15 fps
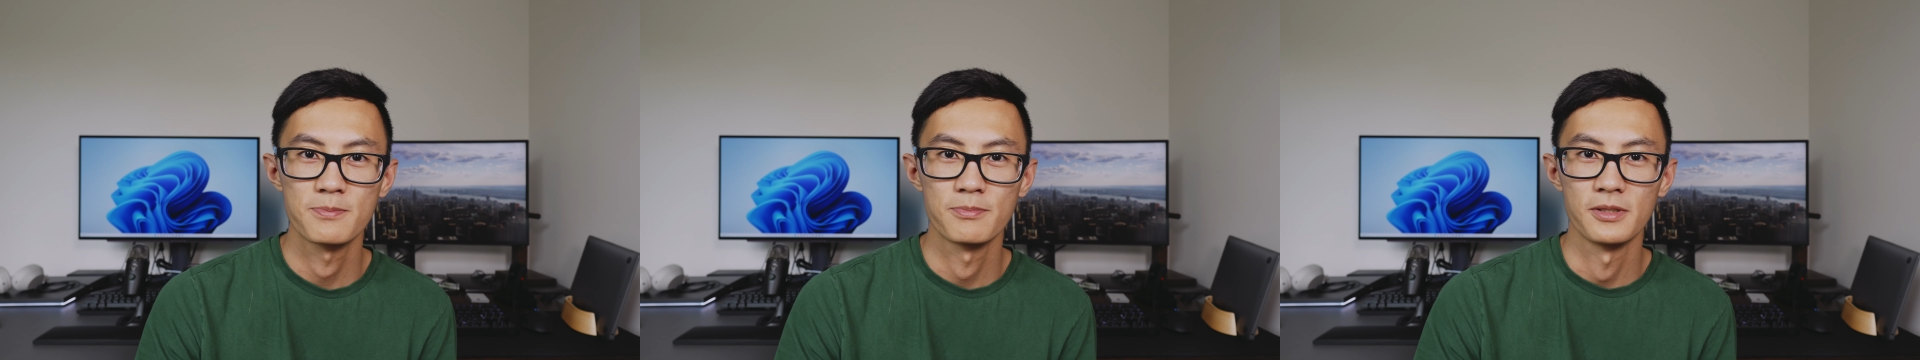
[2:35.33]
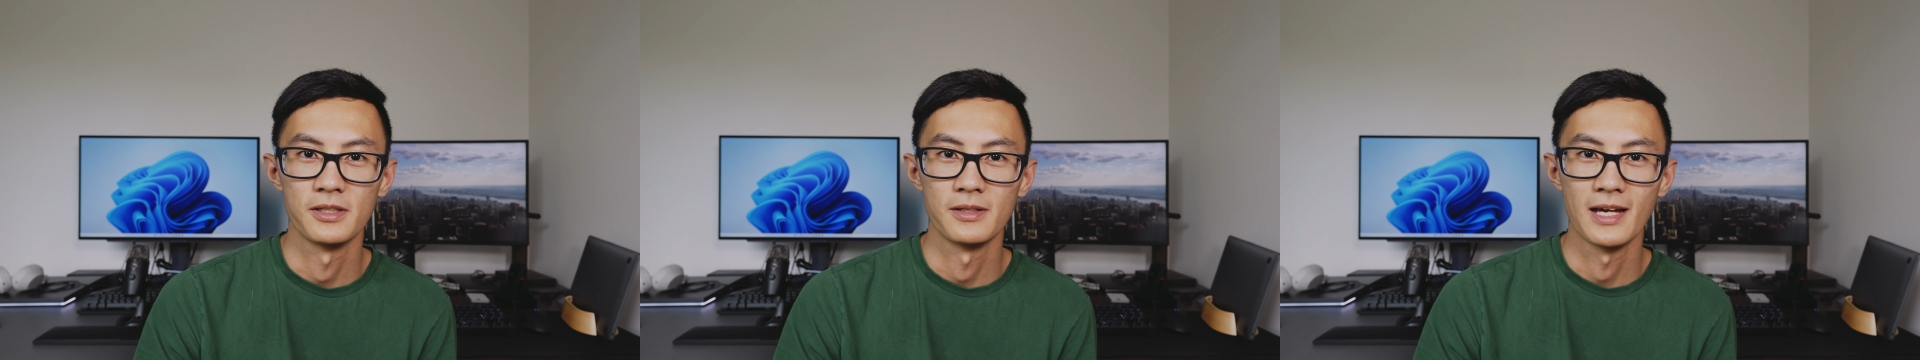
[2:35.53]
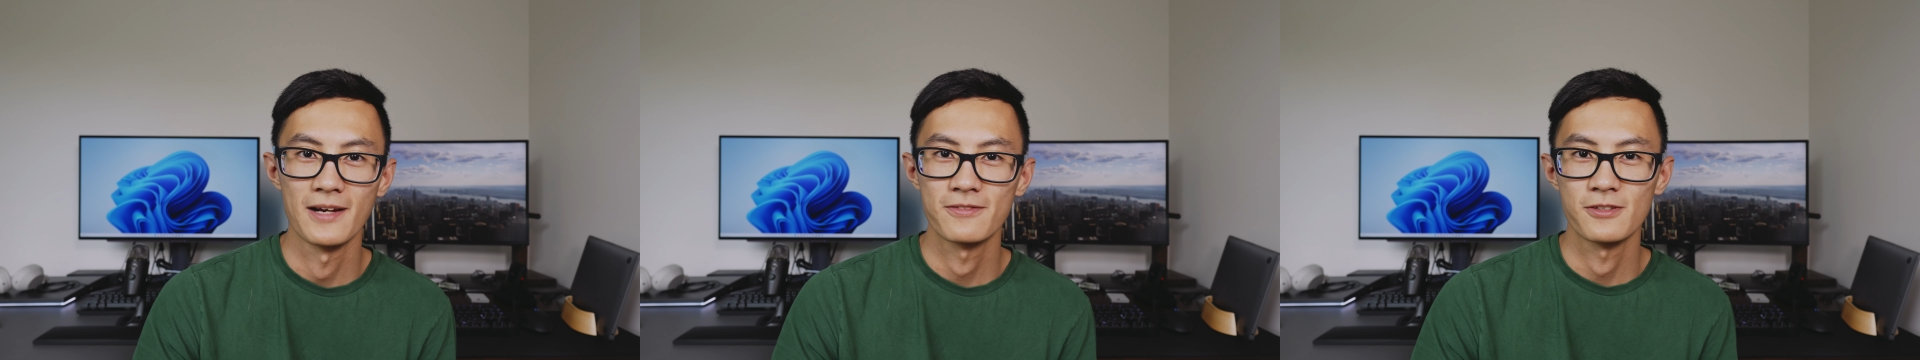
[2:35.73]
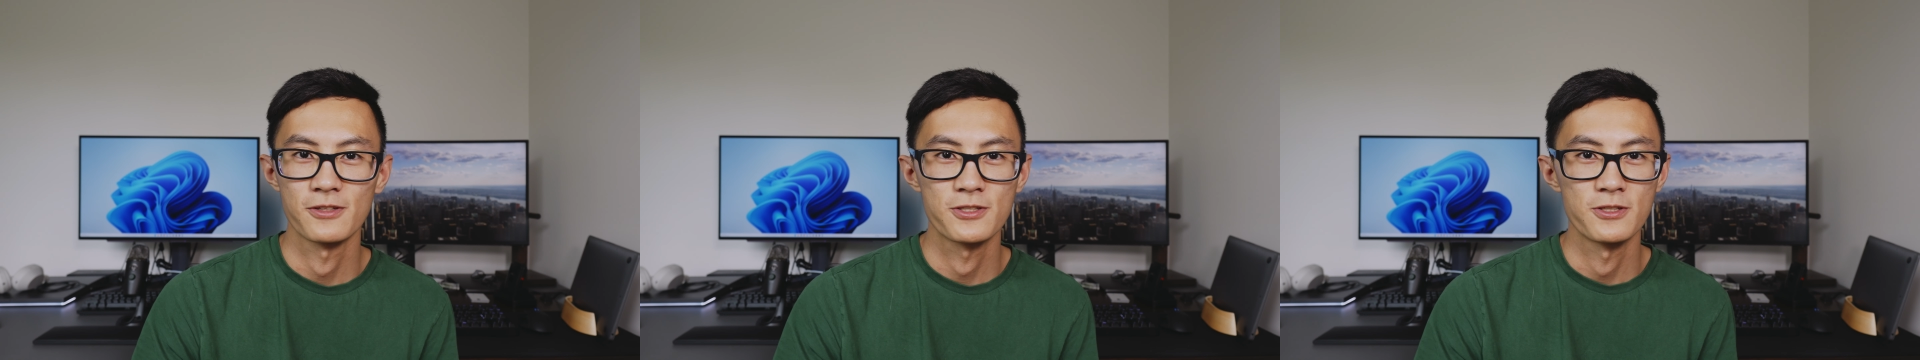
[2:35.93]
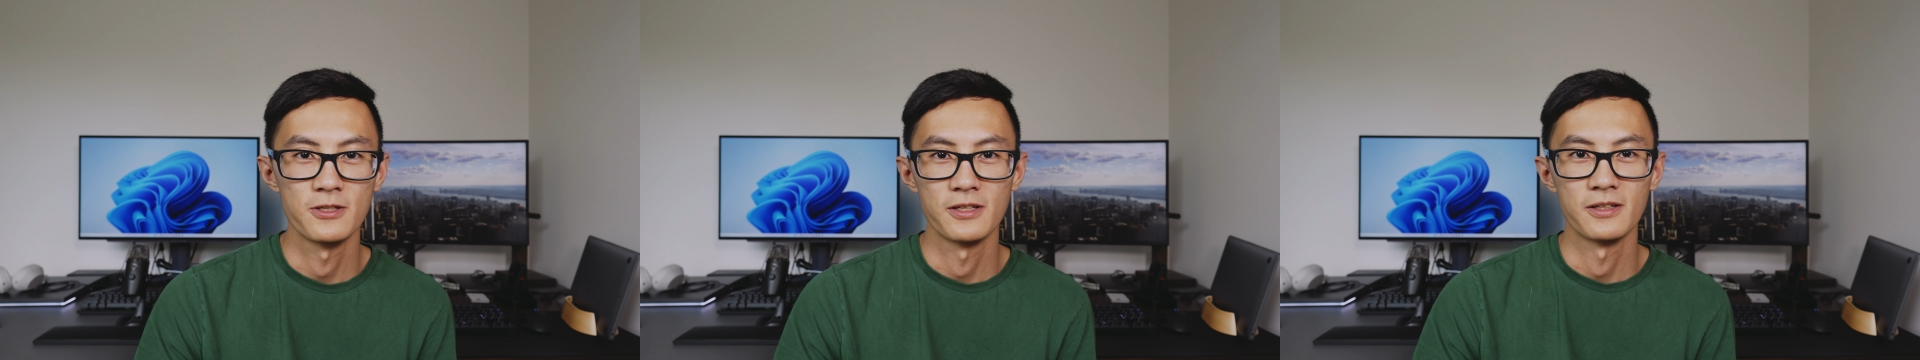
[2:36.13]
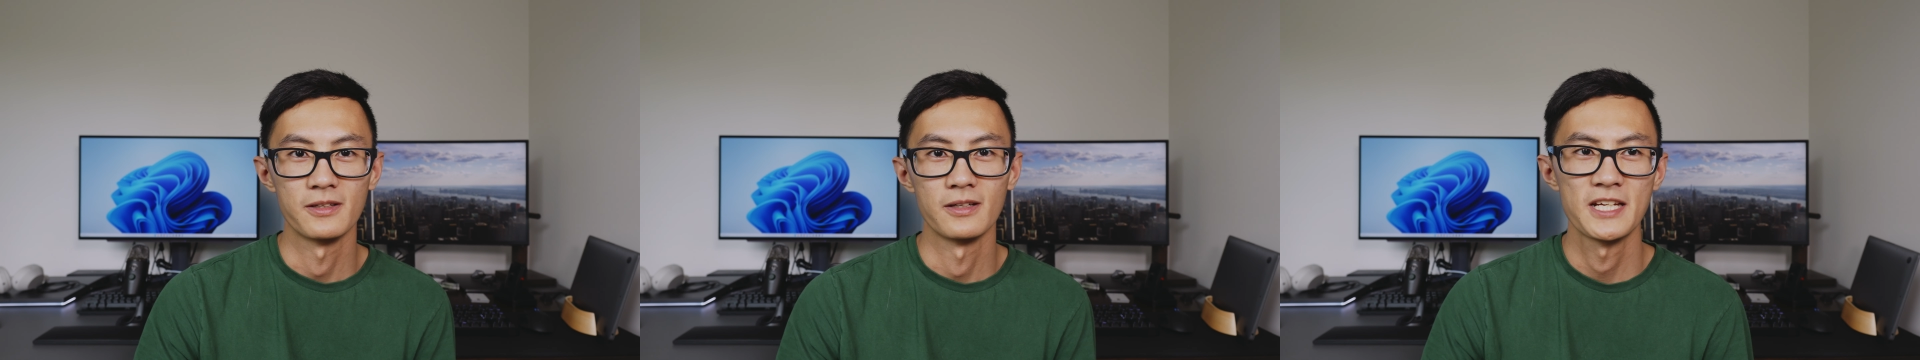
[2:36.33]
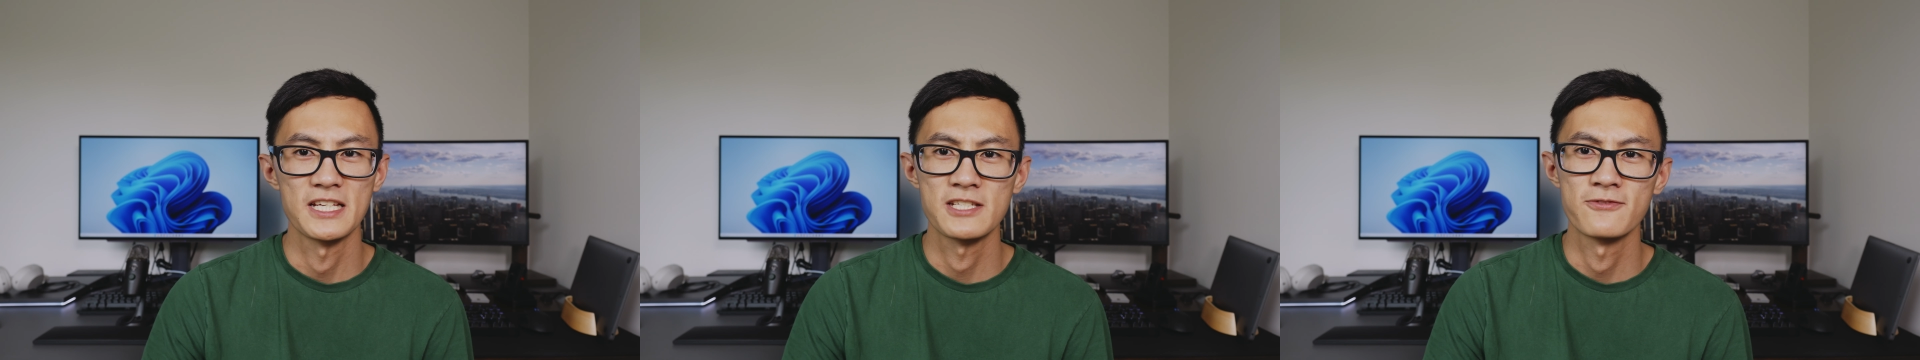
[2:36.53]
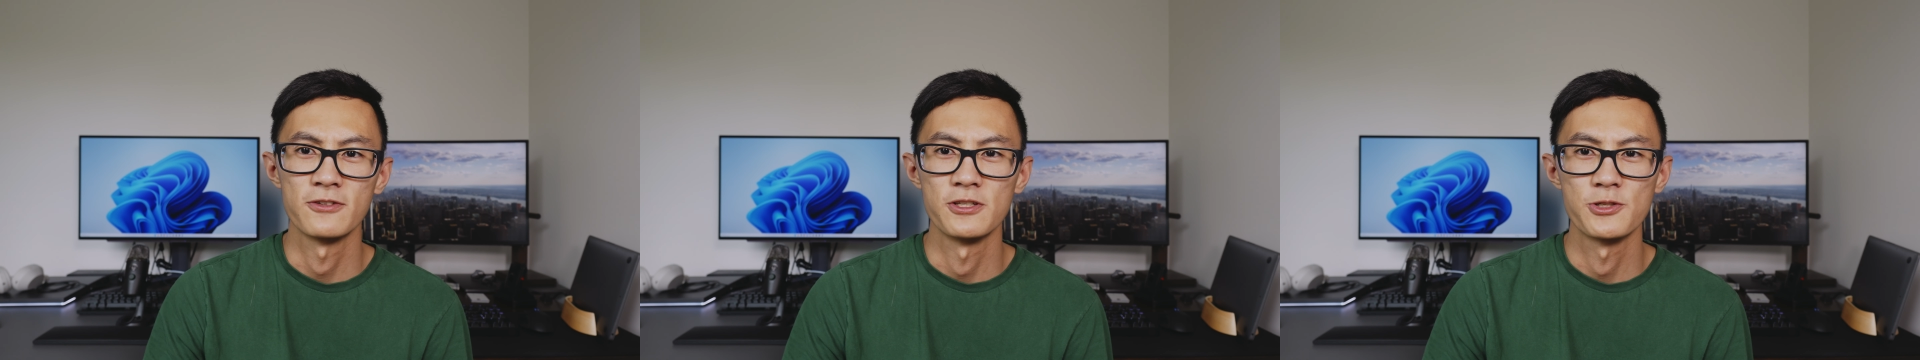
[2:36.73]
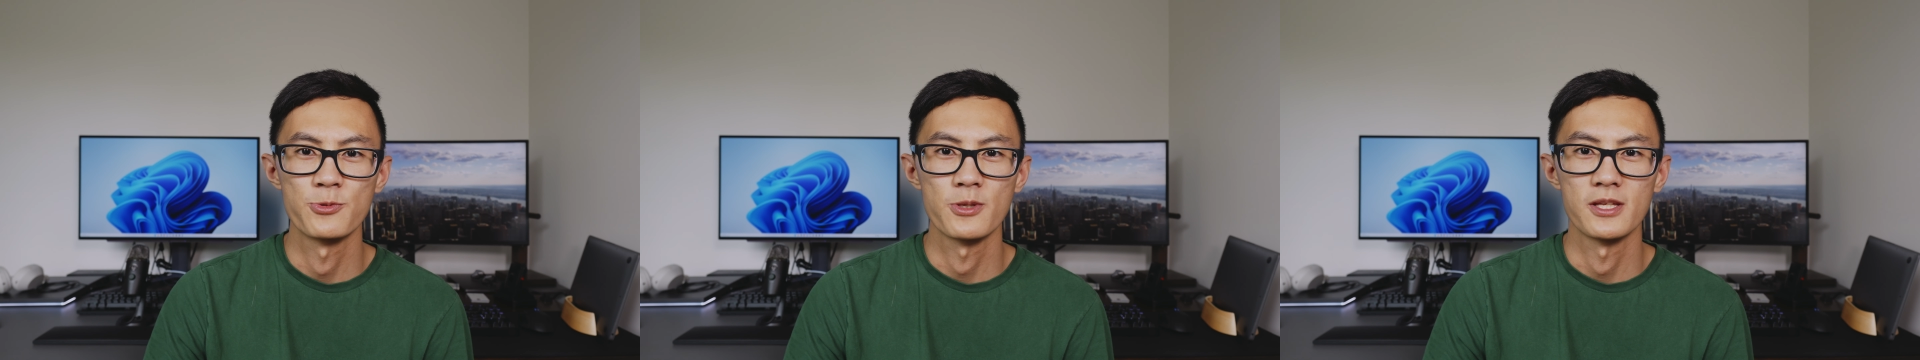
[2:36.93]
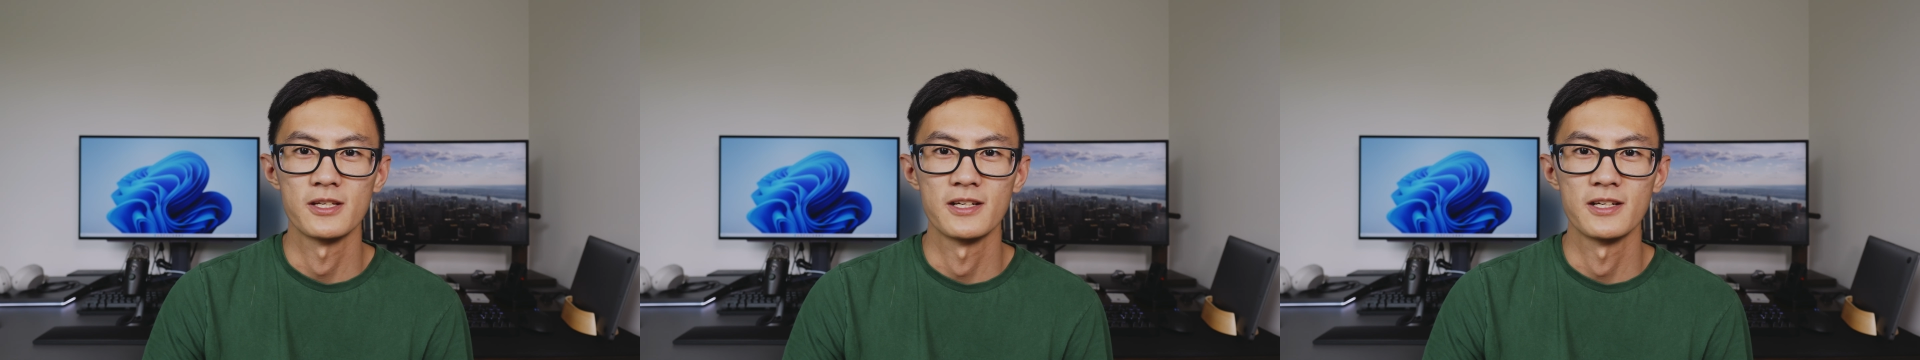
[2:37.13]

but after shooting test footage with it,